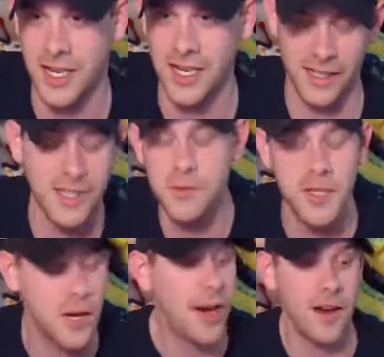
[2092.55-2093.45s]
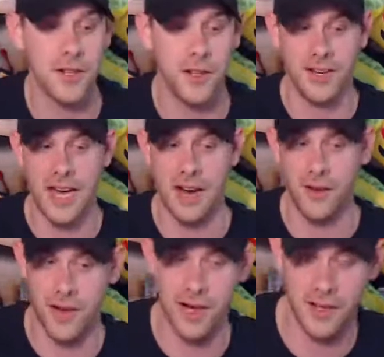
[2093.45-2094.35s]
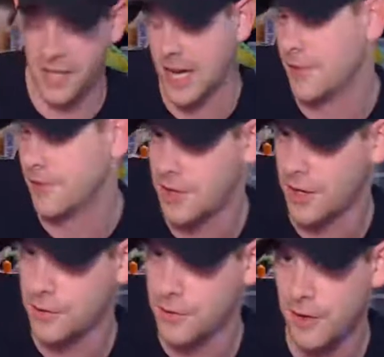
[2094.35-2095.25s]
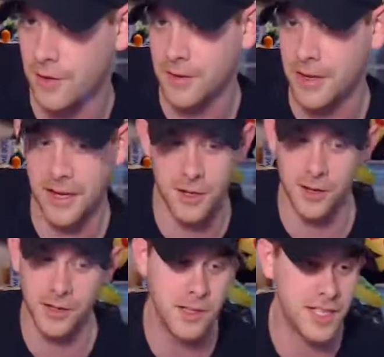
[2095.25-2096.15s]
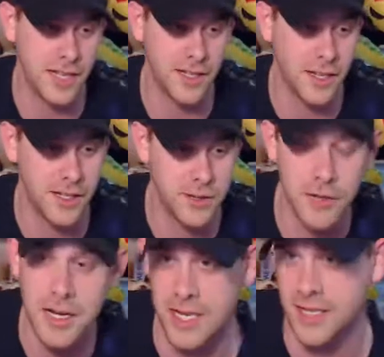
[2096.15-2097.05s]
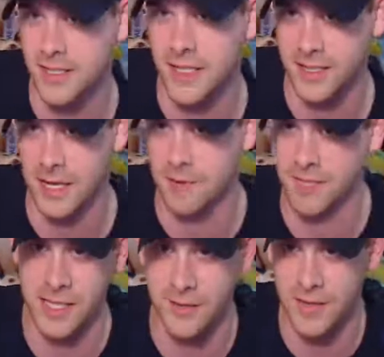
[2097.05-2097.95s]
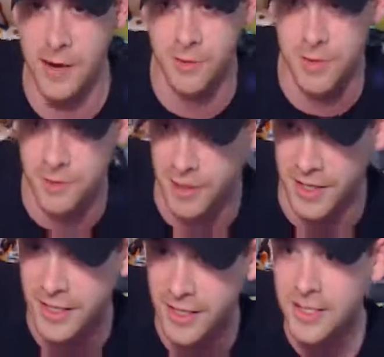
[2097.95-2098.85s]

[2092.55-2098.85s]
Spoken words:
At least we know how to do it now, kind of. So, it'll only take 20 minutes next time instead of an hour and 20.